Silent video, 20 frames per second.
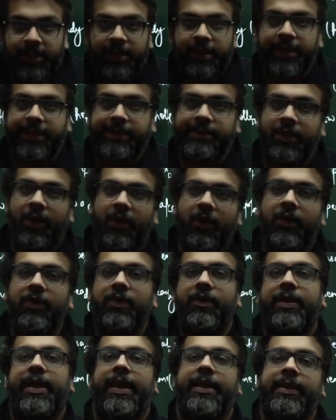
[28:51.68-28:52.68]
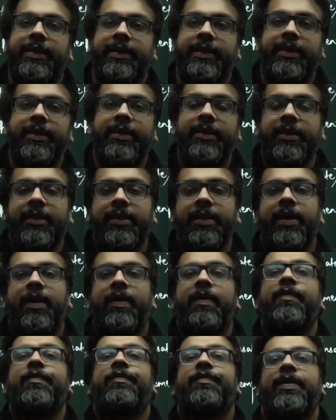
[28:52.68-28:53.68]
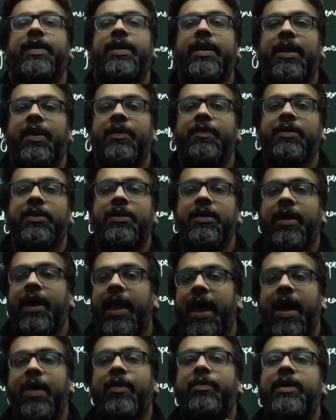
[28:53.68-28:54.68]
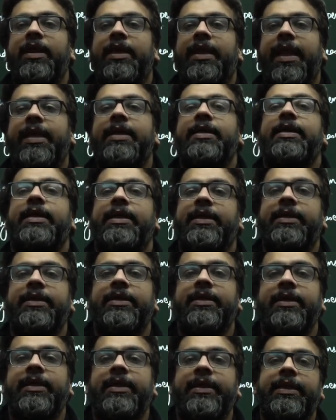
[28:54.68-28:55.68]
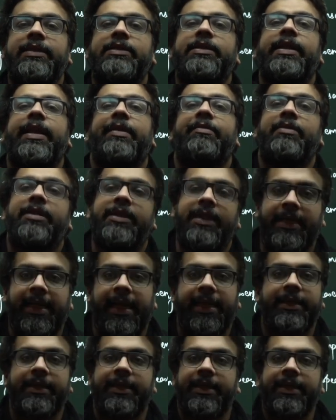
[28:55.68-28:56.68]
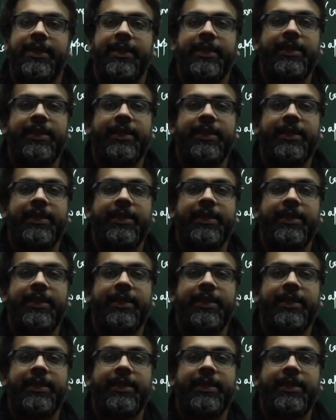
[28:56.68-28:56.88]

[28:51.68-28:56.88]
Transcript: is a hollow candy. Figure out how the candy is an empty candy.